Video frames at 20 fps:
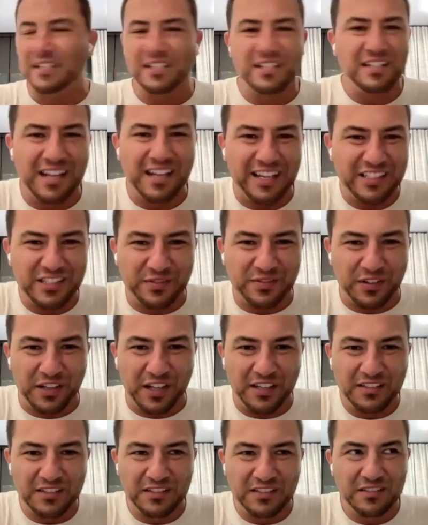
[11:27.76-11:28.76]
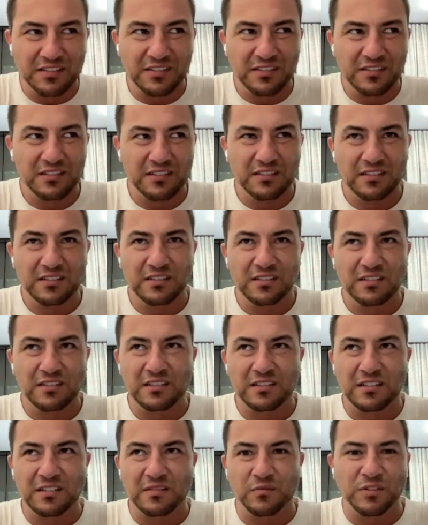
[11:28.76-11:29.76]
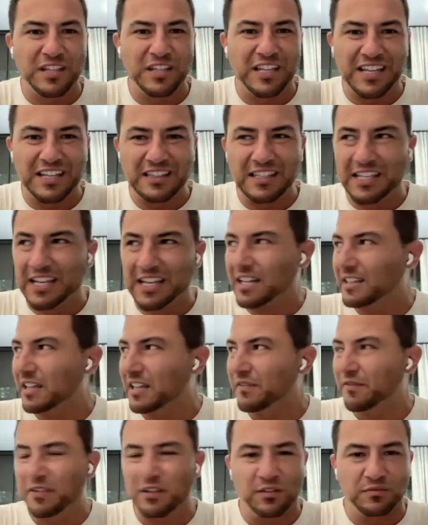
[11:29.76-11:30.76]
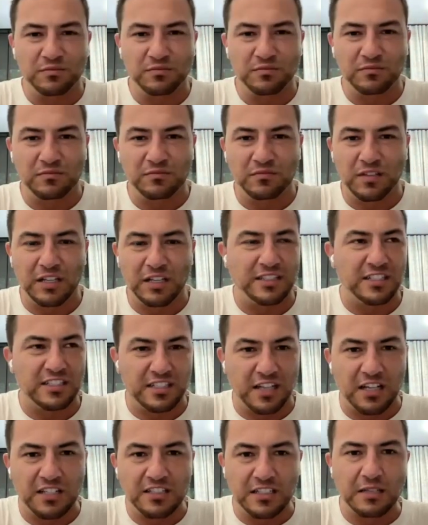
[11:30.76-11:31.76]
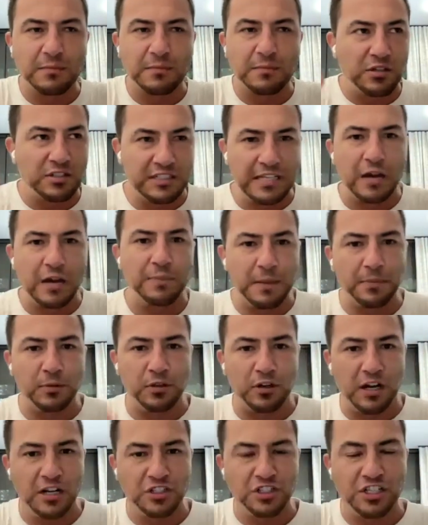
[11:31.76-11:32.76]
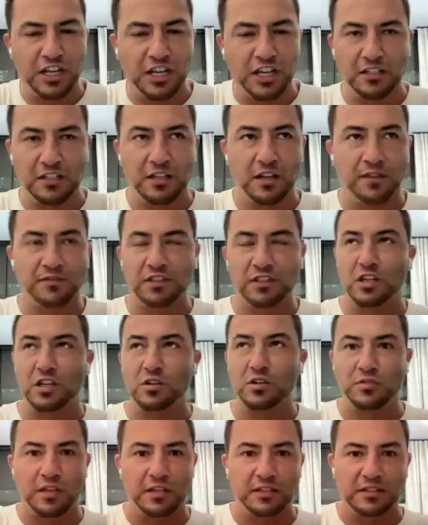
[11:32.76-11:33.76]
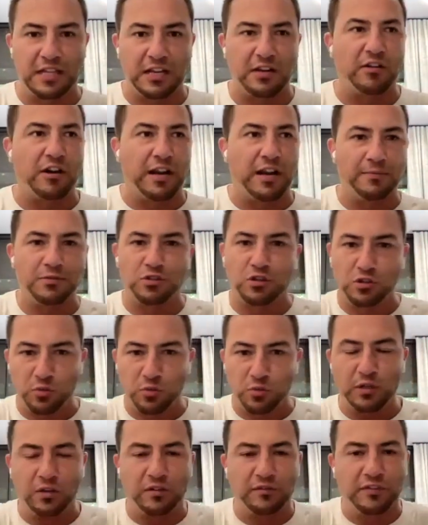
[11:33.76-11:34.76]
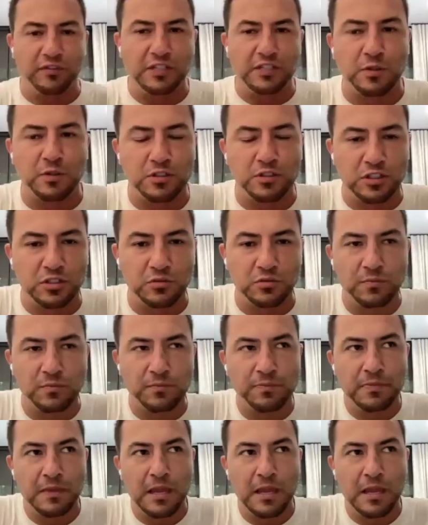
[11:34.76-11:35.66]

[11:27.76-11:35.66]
They didn't ask for that. When they get the ad, they feel like disgusting because now people are educated enough to know that they're a hamster on the wheel on Facebook too.